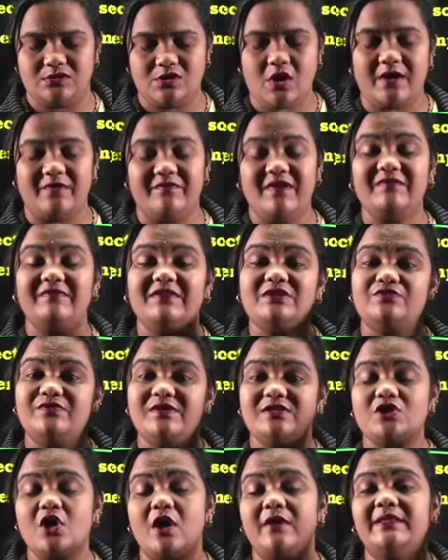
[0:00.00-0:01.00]
when we
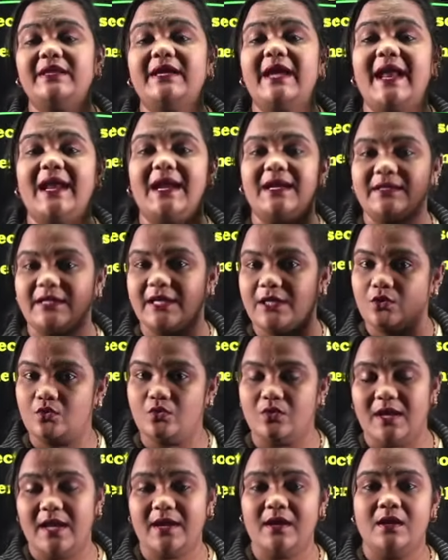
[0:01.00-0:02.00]
switch on the electric
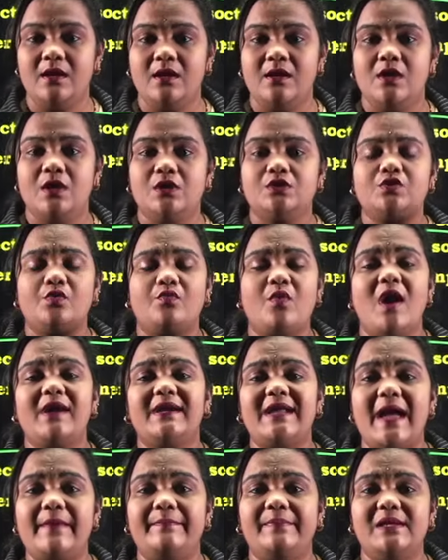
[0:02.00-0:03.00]
cooler, so what
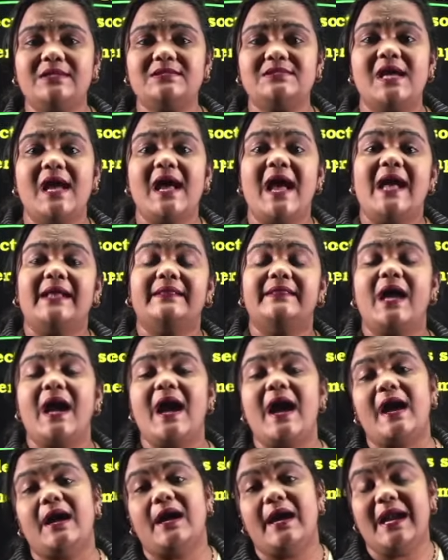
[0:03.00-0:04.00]
happens? The
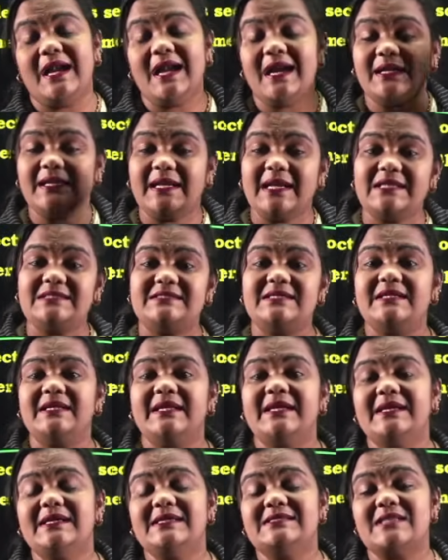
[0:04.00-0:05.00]
electricity
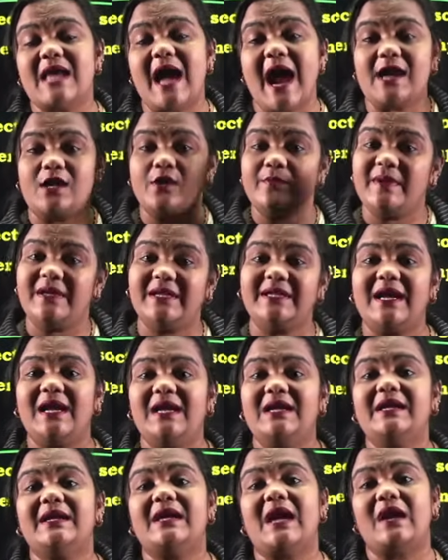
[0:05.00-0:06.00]
is
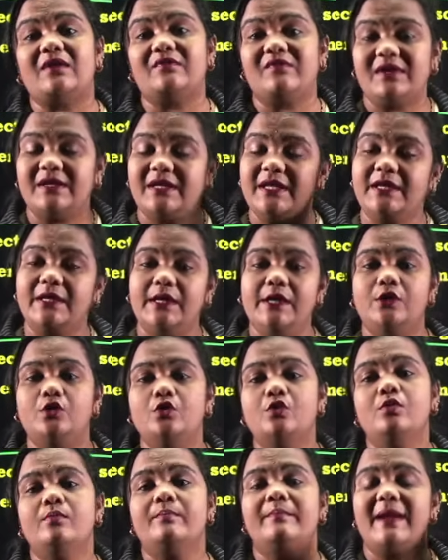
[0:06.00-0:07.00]
automatically converting
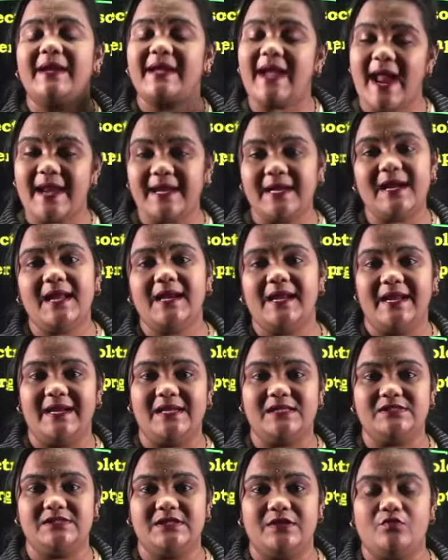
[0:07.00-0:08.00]
into mechanical
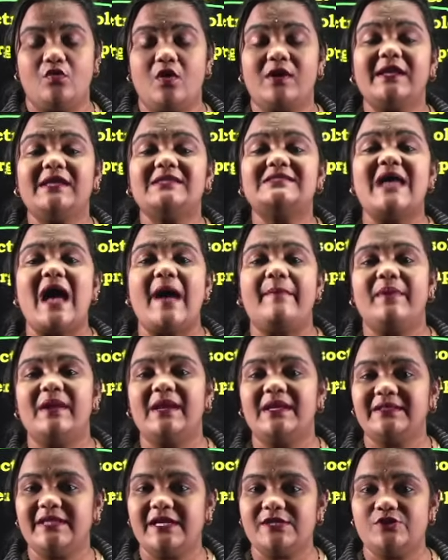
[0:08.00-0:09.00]
energy. What is
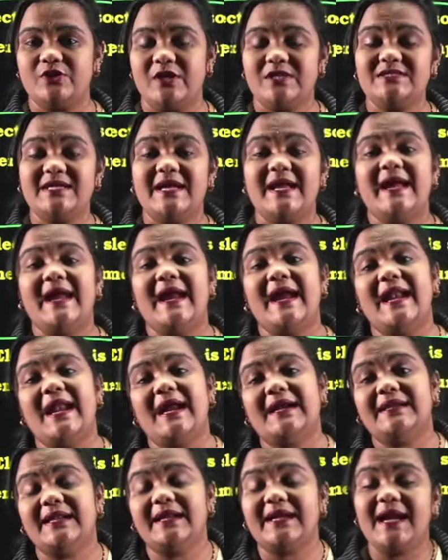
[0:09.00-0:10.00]
happening there, students?
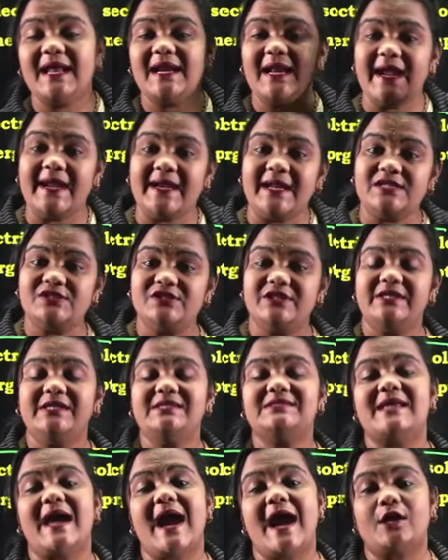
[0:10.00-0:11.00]
Electrical energy
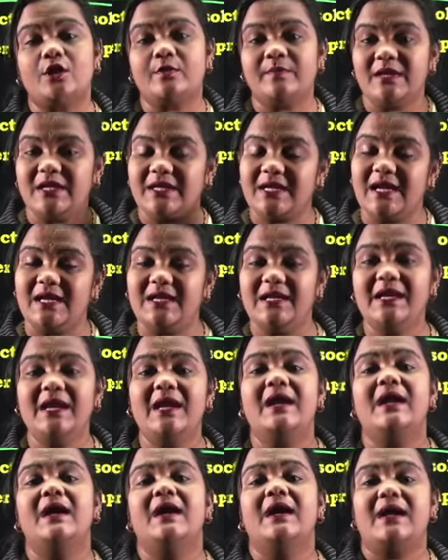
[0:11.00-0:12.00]
is automatically
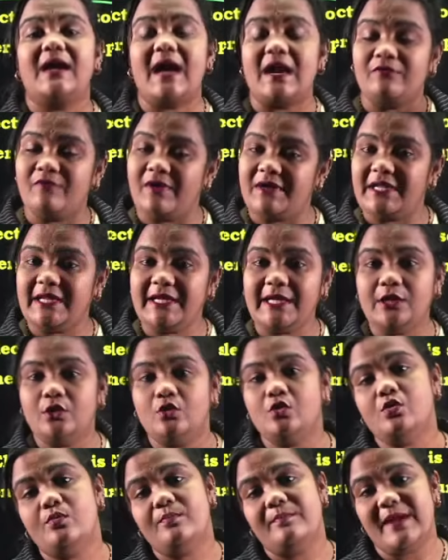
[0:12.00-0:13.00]
converting into
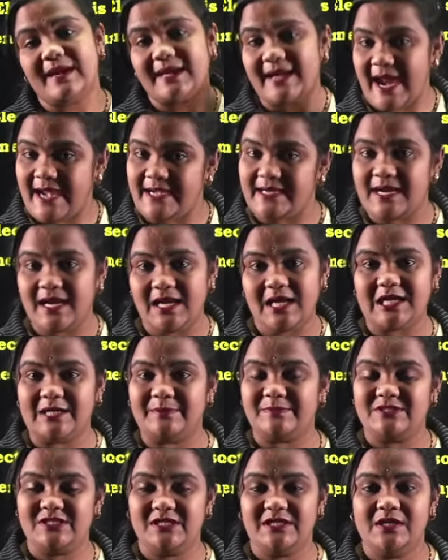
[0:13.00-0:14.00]
mechanical
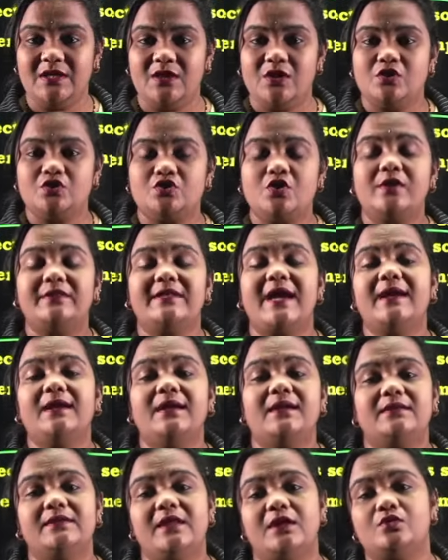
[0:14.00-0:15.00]
energy so that
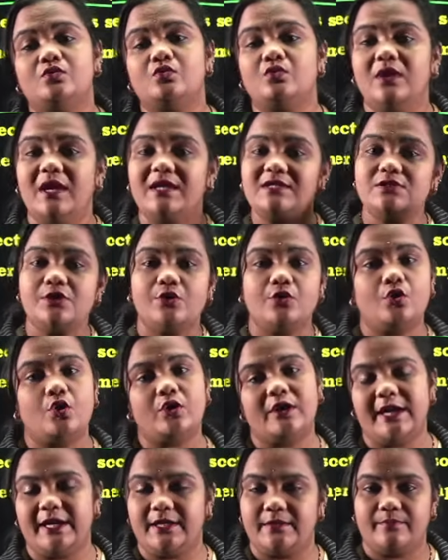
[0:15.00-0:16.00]
the coolers
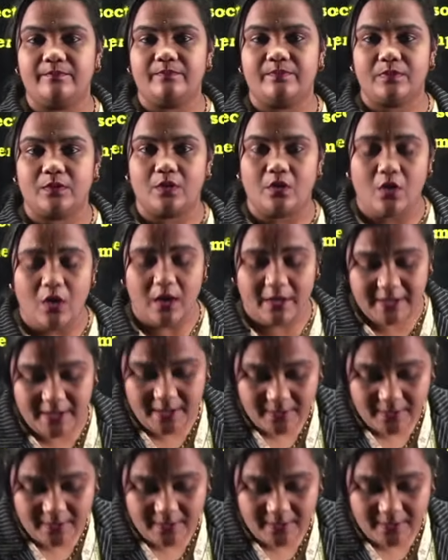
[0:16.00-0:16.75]
rotate. Okay?